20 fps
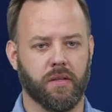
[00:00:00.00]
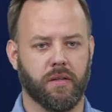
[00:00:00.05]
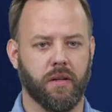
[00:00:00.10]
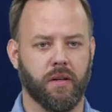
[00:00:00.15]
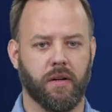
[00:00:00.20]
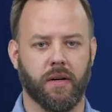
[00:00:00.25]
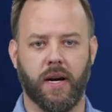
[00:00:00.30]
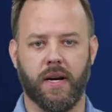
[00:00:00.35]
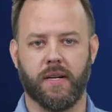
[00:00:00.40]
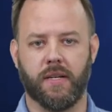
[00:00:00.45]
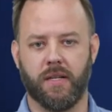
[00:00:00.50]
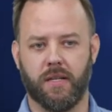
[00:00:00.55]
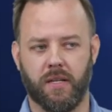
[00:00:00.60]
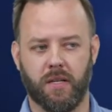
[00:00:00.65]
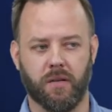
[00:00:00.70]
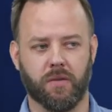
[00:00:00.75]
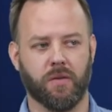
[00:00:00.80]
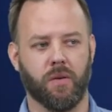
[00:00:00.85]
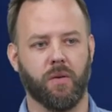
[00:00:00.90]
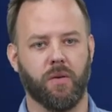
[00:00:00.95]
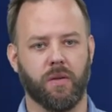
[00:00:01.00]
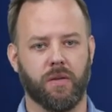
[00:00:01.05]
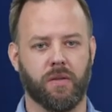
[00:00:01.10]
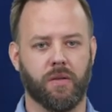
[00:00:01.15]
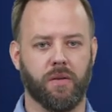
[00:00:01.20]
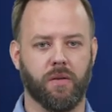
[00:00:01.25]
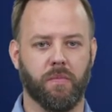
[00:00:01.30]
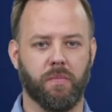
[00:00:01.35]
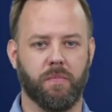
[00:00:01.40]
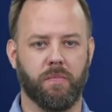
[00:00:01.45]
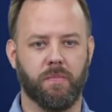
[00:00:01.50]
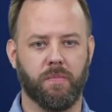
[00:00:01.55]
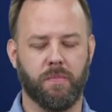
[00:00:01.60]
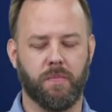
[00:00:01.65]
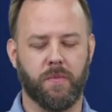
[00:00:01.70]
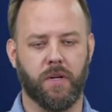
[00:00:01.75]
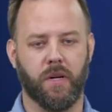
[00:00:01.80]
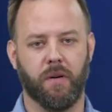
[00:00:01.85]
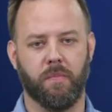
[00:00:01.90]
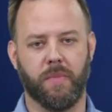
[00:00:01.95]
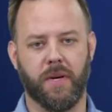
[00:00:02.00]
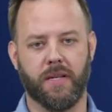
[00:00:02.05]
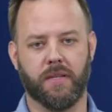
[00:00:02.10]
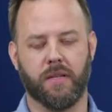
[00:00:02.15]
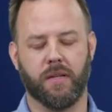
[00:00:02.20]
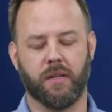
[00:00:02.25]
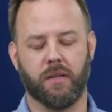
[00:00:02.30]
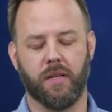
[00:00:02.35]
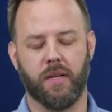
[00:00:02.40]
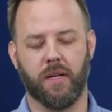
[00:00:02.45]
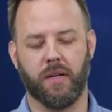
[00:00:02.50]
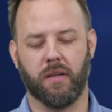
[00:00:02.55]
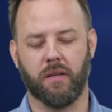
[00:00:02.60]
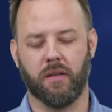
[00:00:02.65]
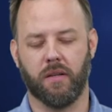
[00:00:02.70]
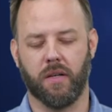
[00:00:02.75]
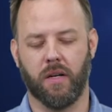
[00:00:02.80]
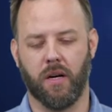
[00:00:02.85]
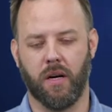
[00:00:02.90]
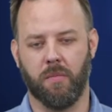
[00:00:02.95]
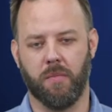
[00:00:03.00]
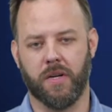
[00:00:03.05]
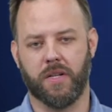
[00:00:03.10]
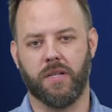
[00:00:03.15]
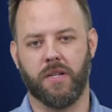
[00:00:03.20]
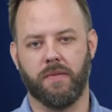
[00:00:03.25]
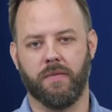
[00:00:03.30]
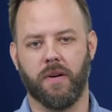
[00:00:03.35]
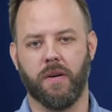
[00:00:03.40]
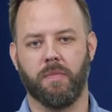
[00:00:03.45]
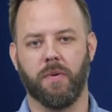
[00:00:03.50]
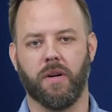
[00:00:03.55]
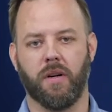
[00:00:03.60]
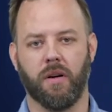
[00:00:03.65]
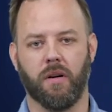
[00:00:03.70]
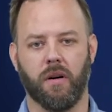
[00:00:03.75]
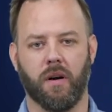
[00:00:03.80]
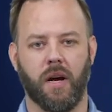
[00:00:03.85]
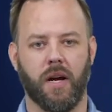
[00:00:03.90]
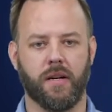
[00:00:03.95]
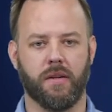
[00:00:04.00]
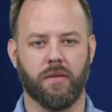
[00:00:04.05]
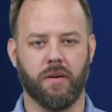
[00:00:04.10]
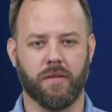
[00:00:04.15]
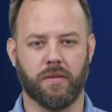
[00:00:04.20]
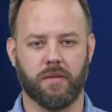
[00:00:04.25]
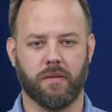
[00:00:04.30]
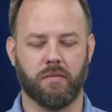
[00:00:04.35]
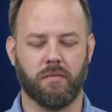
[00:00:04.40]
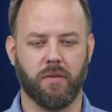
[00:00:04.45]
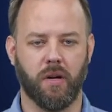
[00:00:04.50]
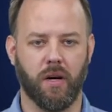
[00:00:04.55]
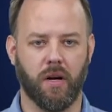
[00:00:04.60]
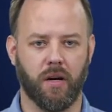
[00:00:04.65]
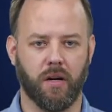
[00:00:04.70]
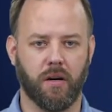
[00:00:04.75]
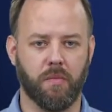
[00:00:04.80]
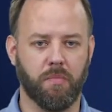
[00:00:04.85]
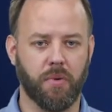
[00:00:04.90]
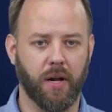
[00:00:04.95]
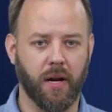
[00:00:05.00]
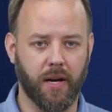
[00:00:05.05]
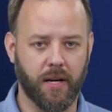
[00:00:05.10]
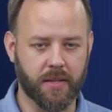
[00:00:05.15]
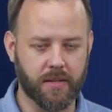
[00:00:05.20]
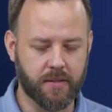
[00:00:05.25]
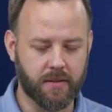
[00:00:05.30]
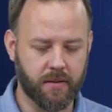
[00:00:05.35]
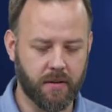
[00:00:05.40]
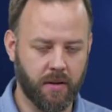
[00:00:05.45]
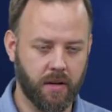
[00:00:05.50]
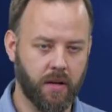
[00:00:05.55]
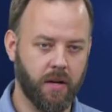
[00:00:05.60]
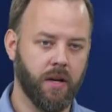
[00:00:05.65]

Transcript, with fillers: till they're 19 years old till you know, basically um, achieve HIPAA or HITRUST uh, compliance.